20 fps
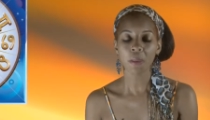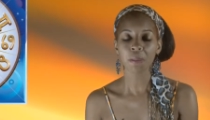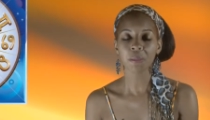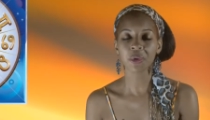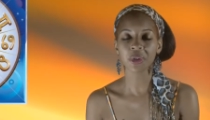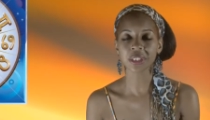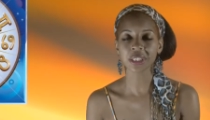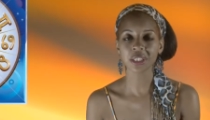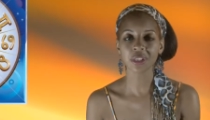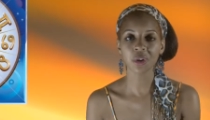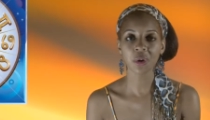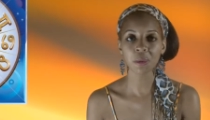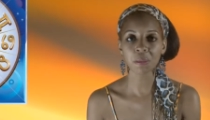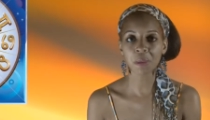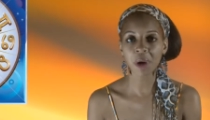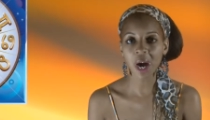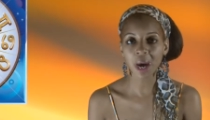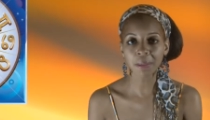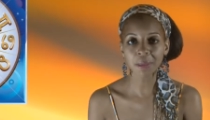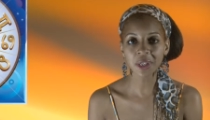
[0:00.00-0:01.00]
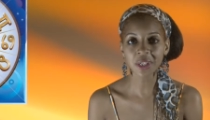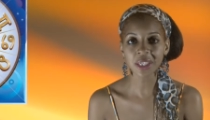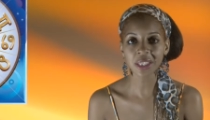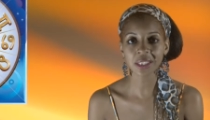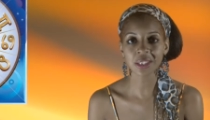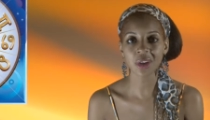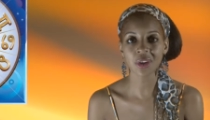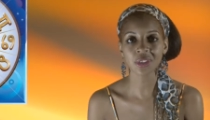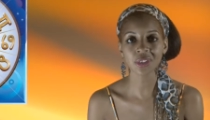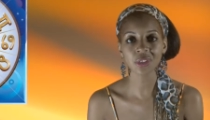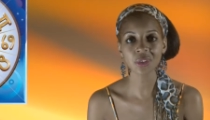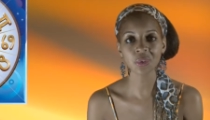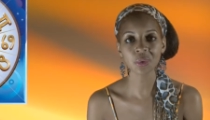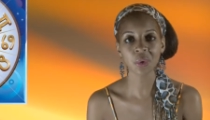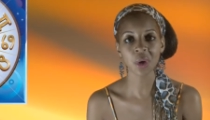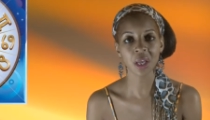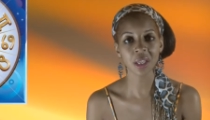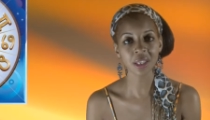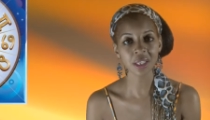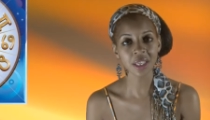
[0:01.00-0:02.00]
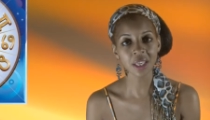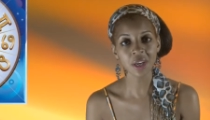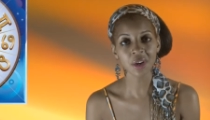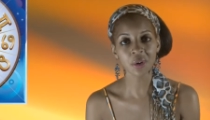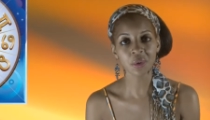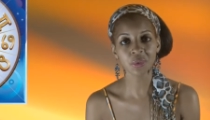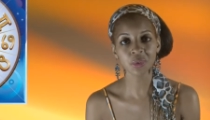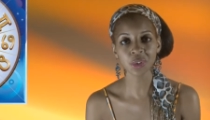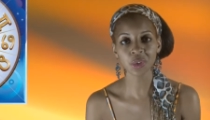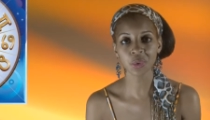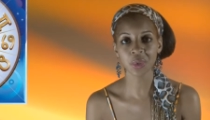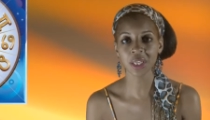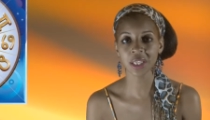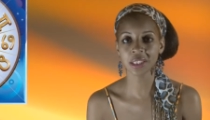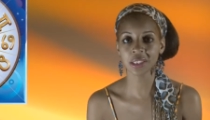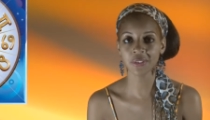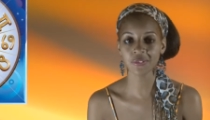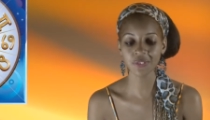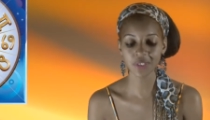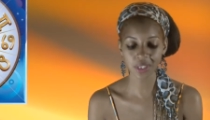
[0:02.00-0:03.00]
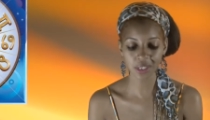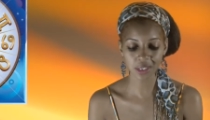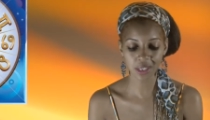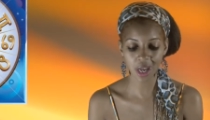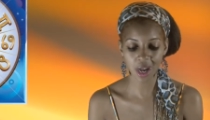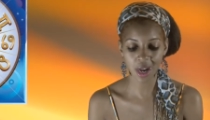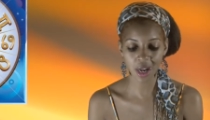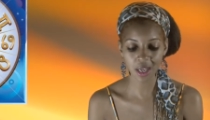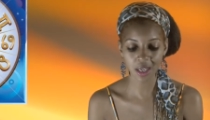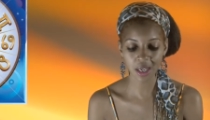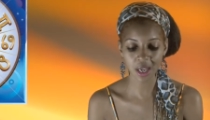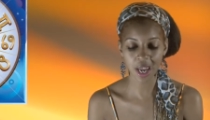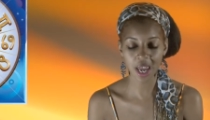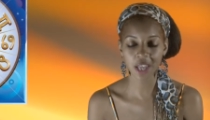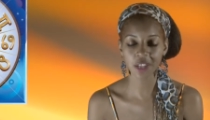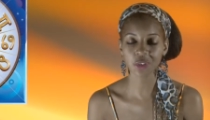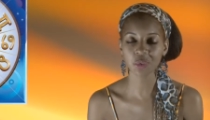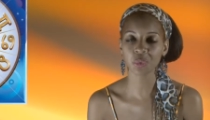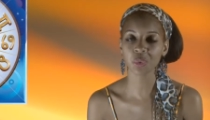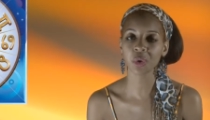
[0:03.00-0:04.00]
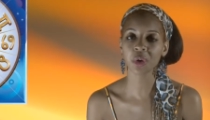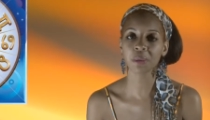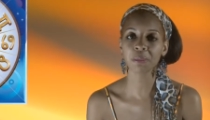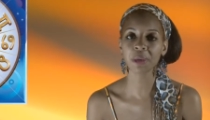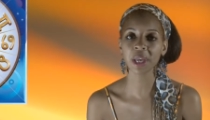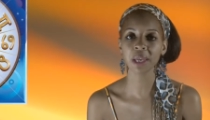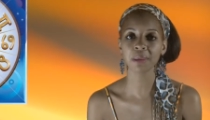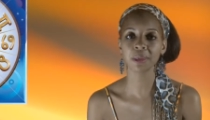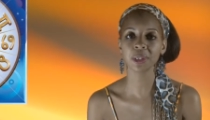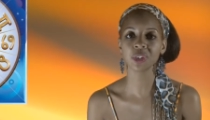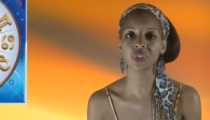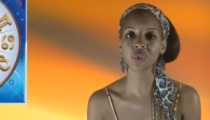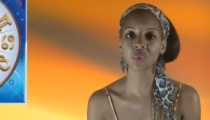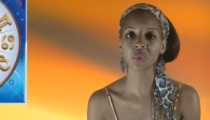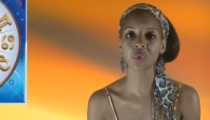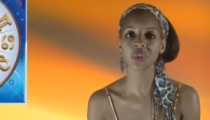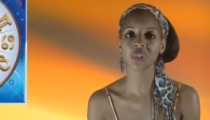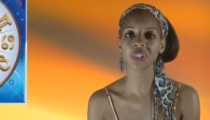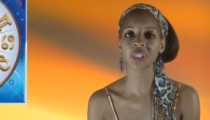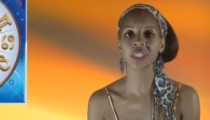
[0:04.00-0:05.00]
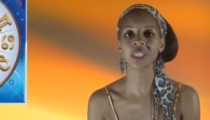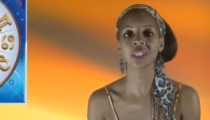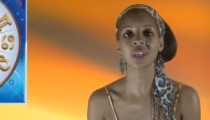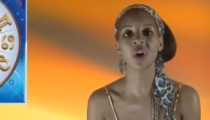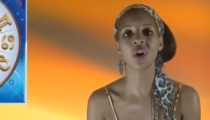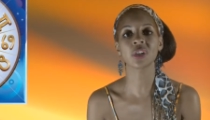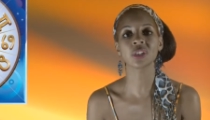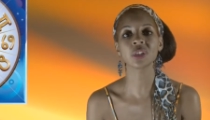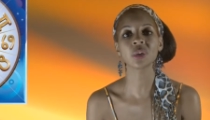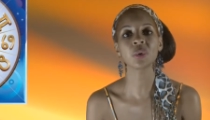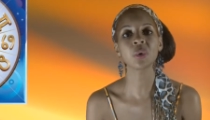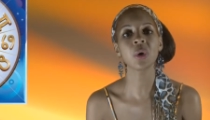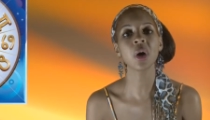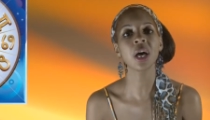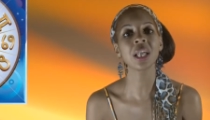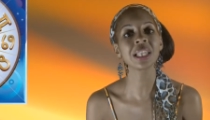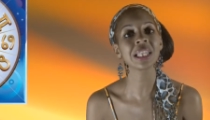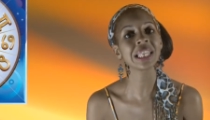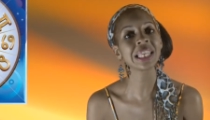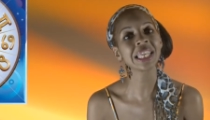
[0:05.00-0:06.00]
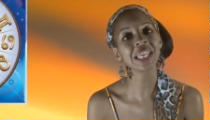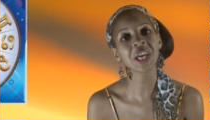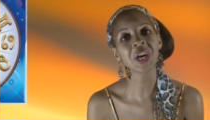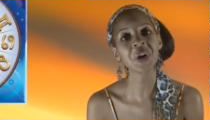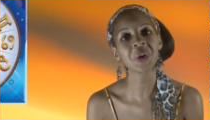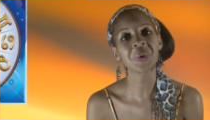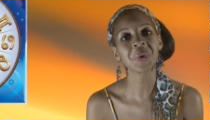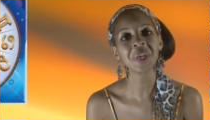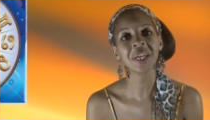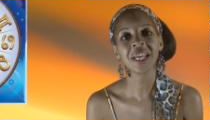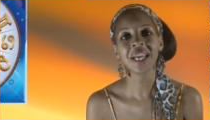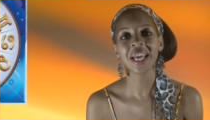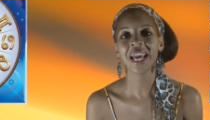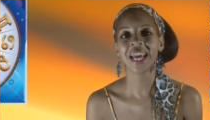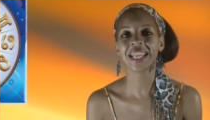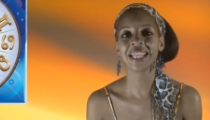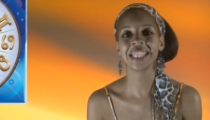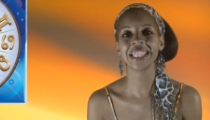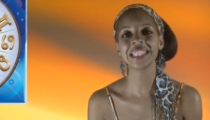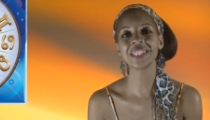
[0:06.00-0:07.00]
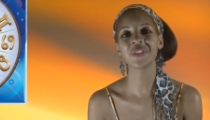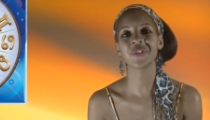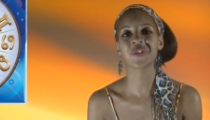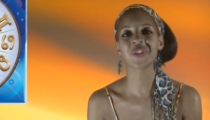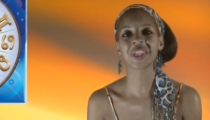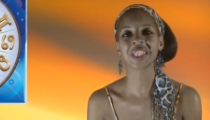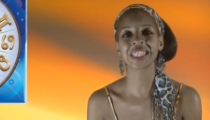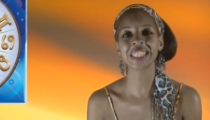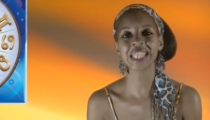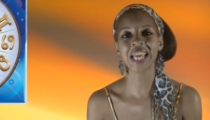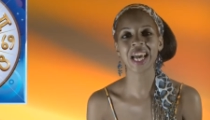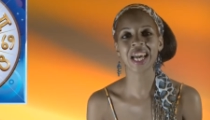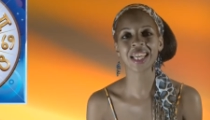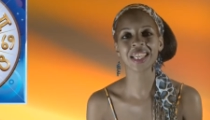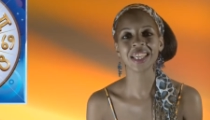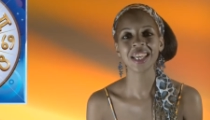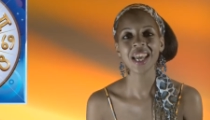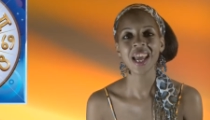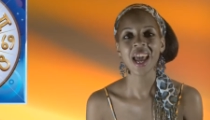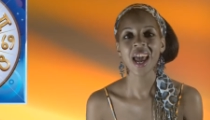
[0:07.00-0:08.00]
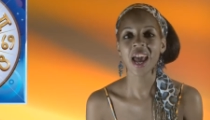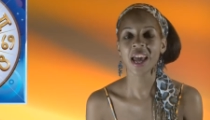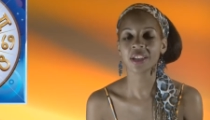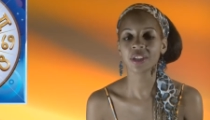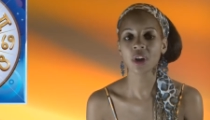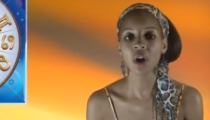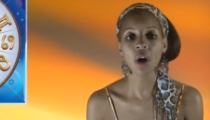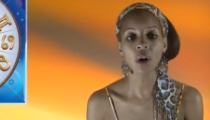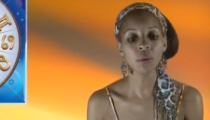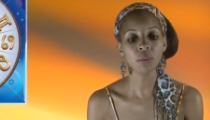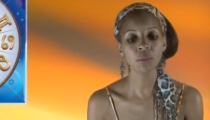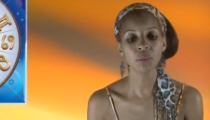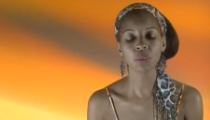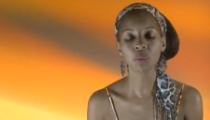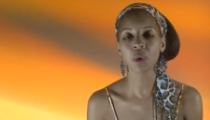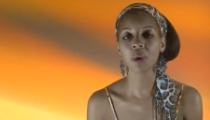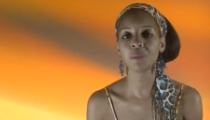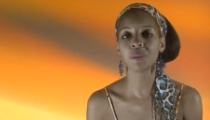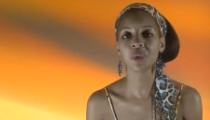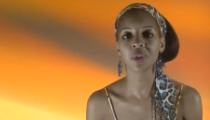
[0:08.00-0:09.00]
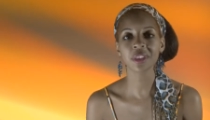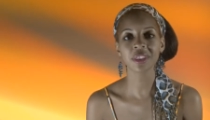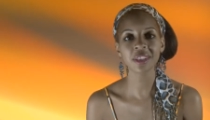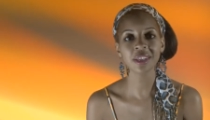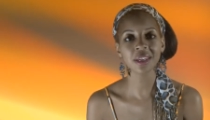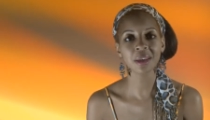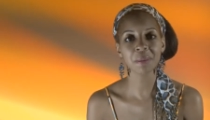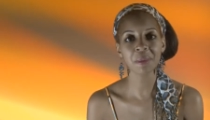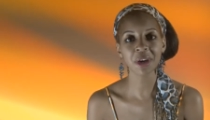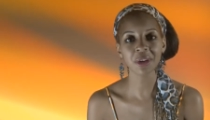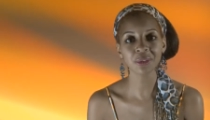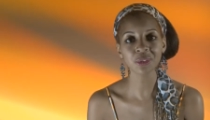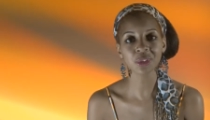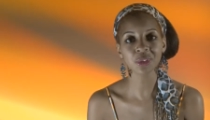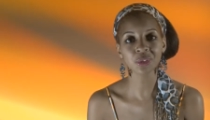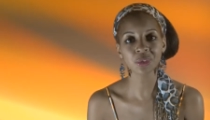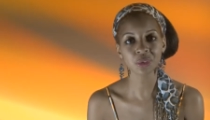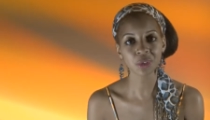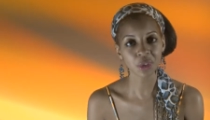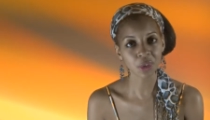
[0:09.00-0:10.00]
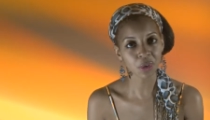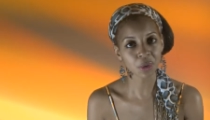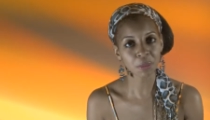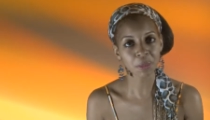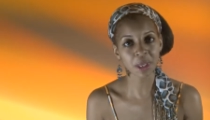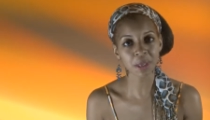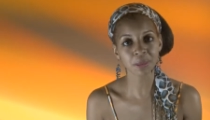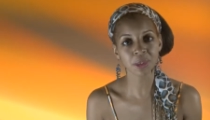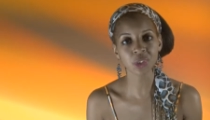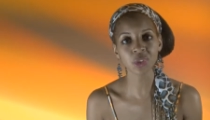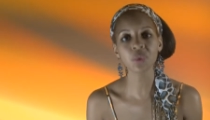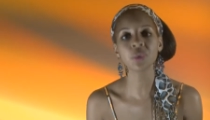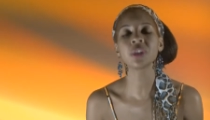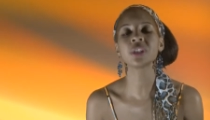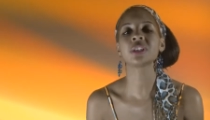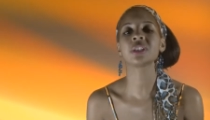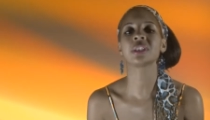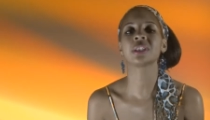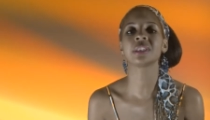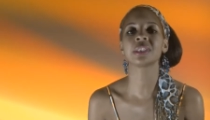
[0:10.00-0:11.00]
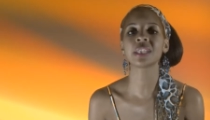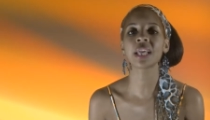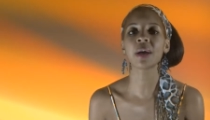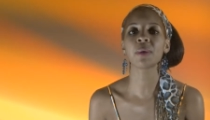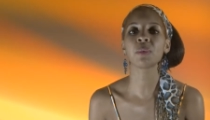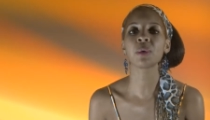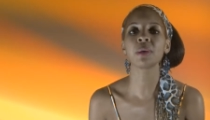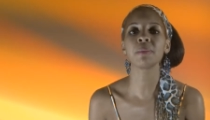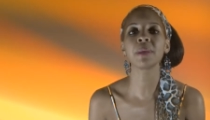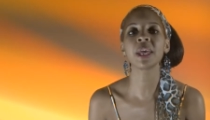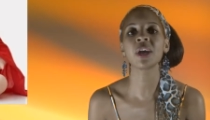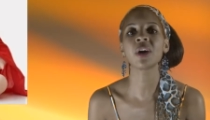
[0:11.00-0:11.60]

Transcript: President Obama is also a Leo, so he's a fixed sign, and the royal baby George is also a Leo, and he's a fixed sign. And oh, one more thing about little baby George is that we may